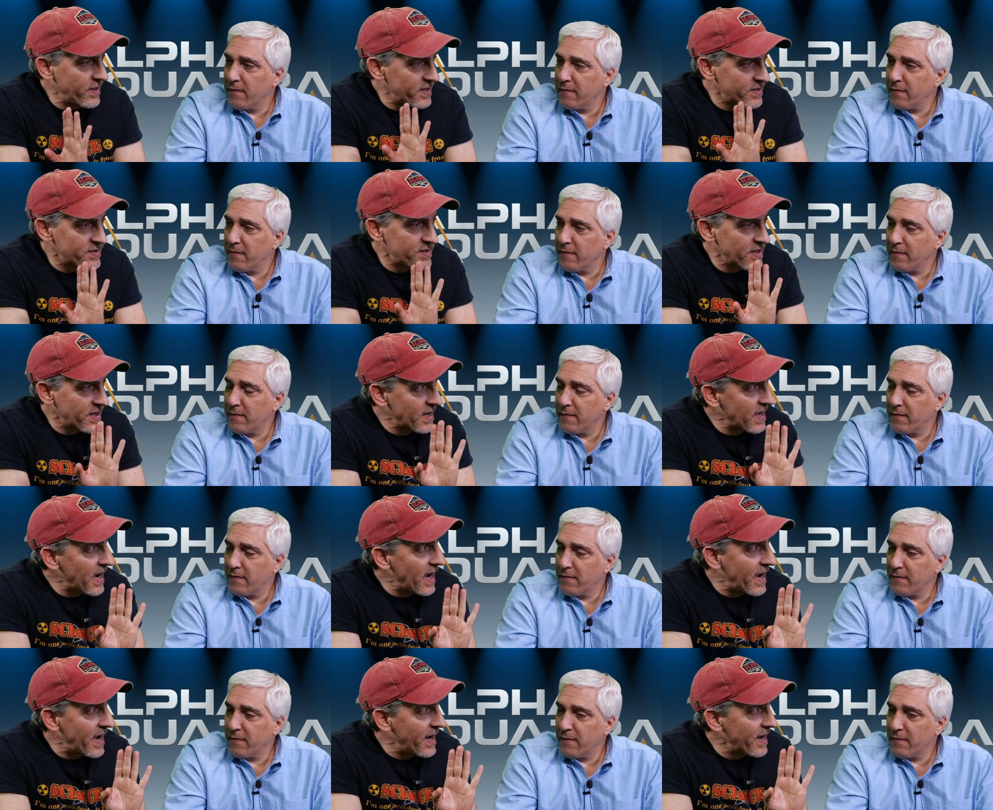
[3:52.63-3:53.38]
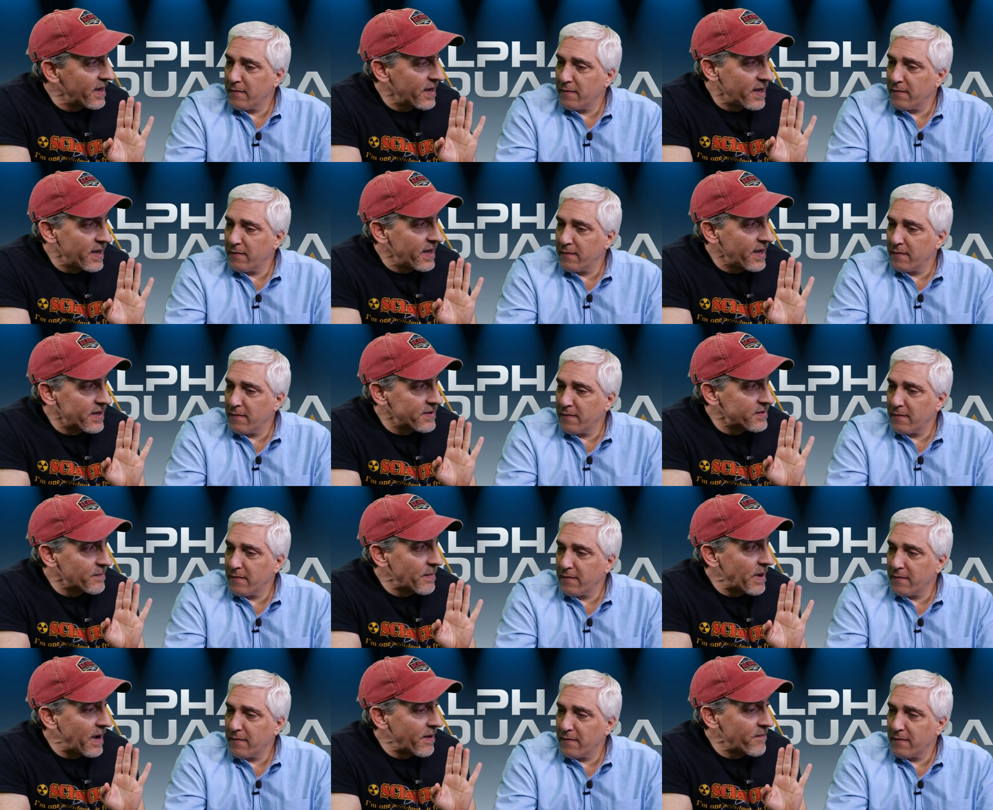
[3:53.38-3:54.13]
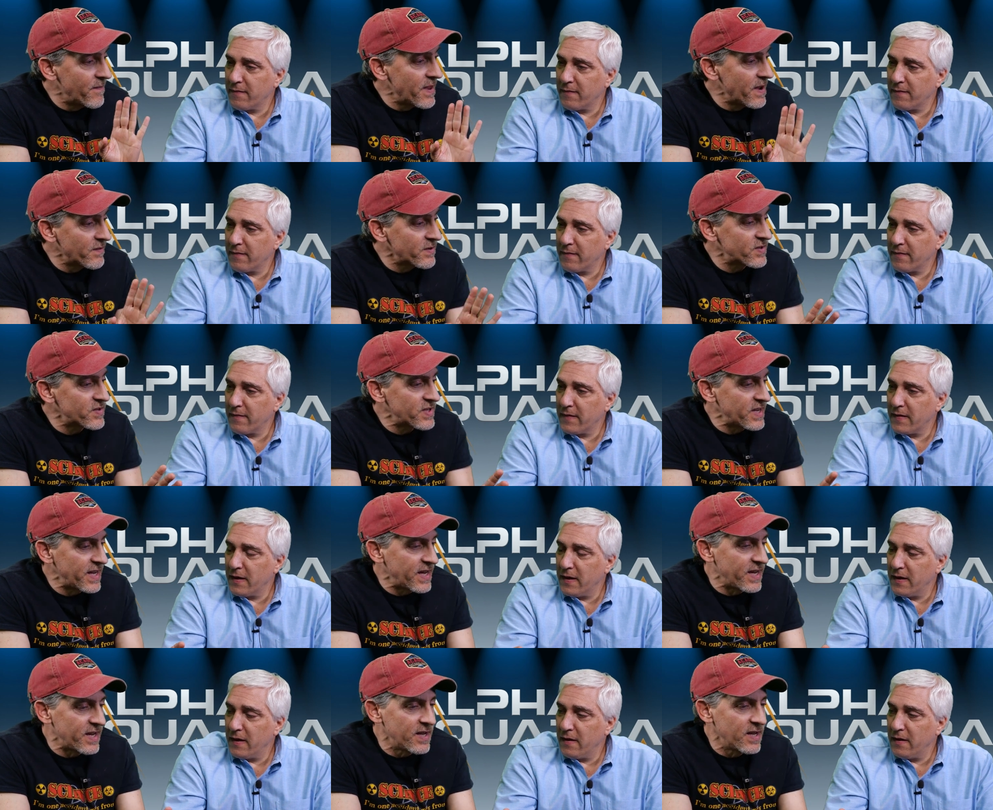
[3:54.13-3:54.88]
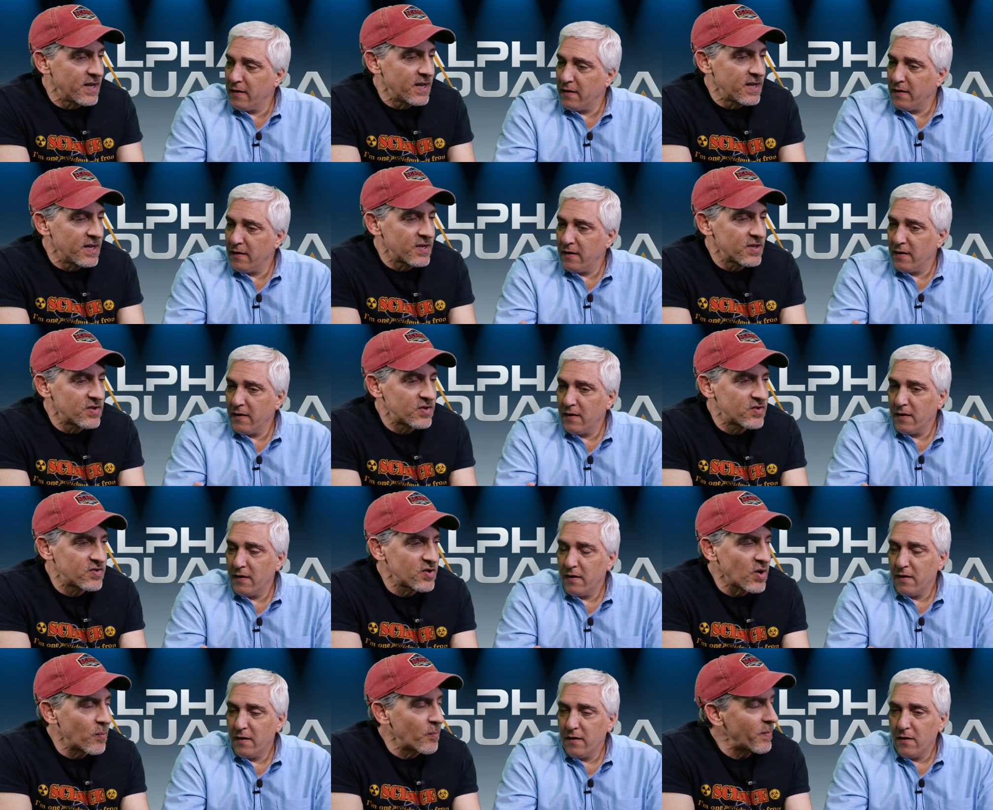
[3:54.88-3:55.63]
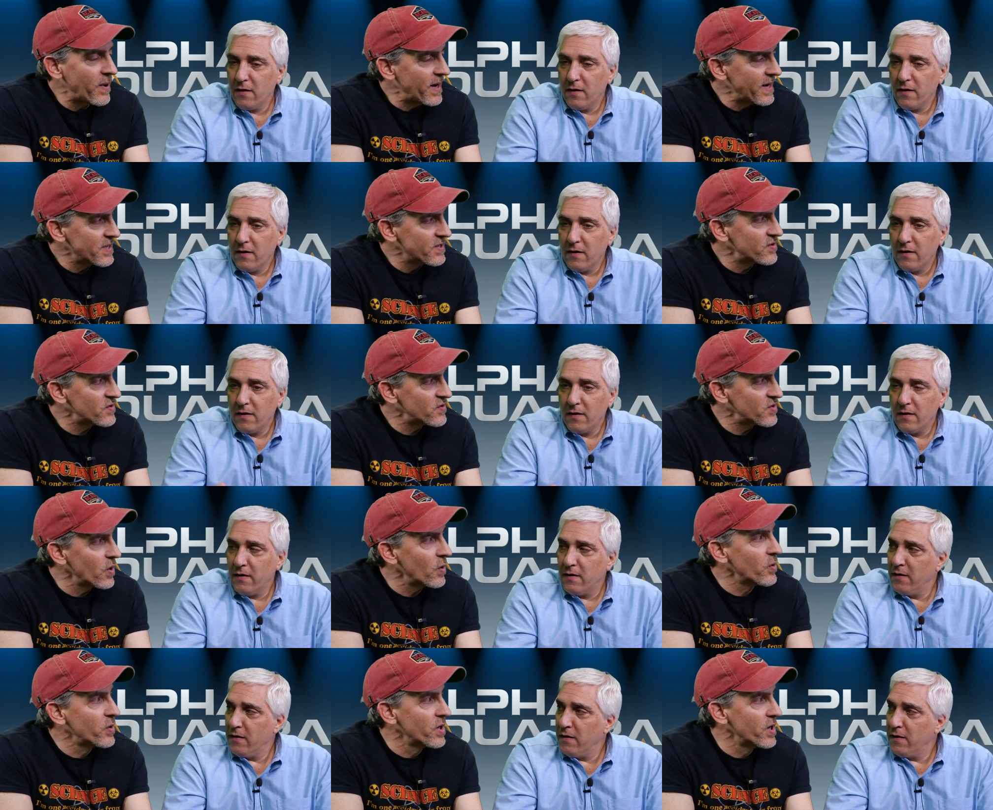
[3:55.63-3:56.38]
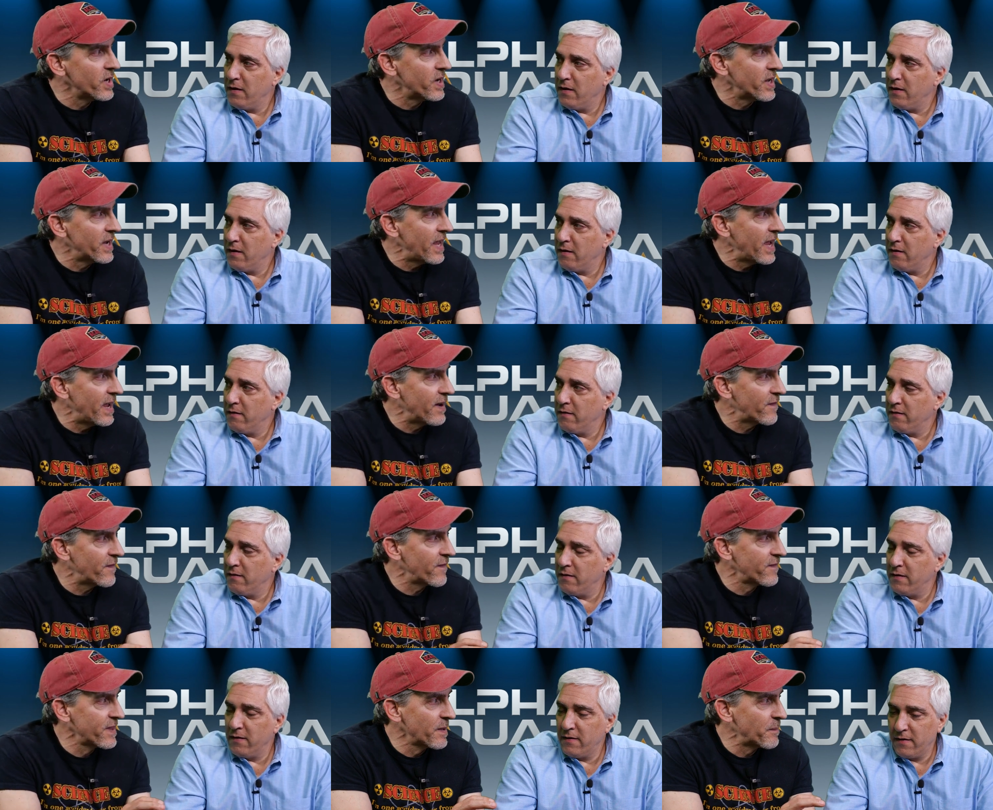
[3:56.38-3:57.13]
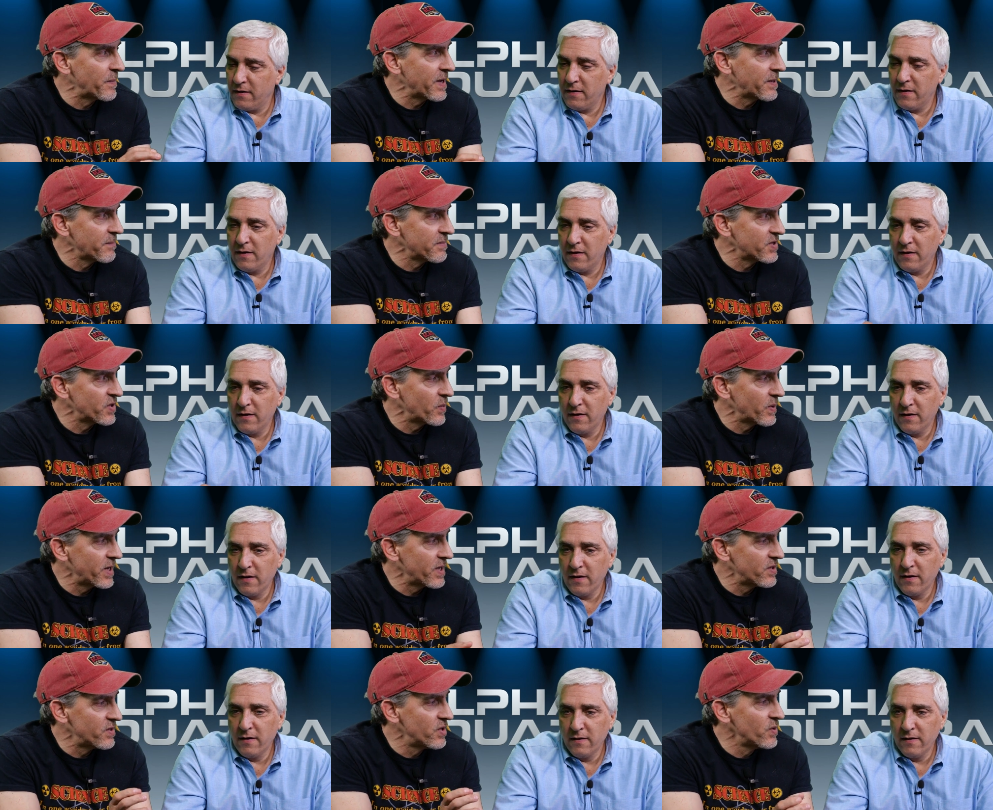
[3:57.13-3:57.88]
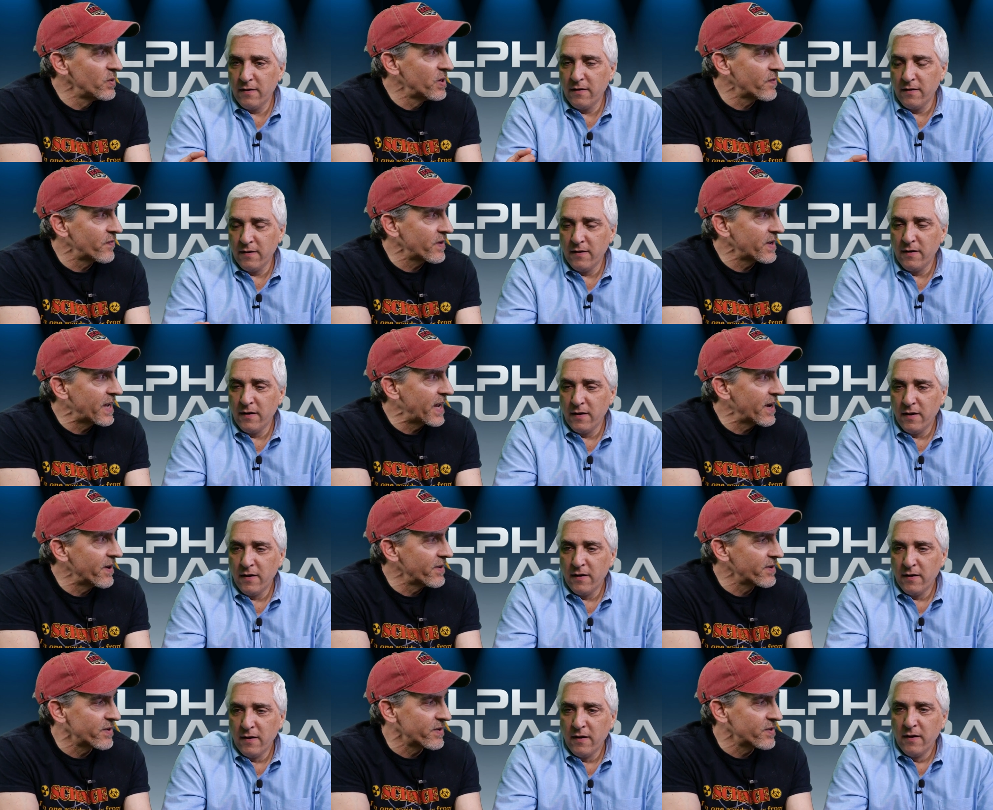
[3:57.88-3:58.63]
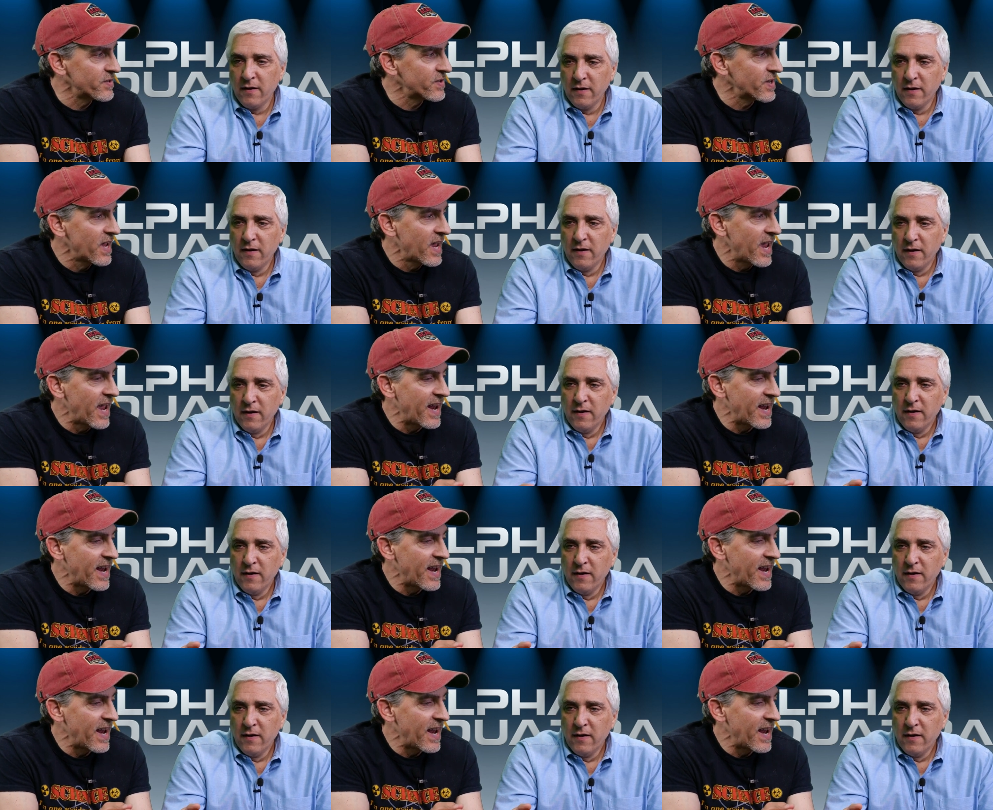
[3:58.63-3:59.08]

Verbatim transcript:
Speaker 1: The guy is, I've never seen somebody so good at flipping between 2 different characters,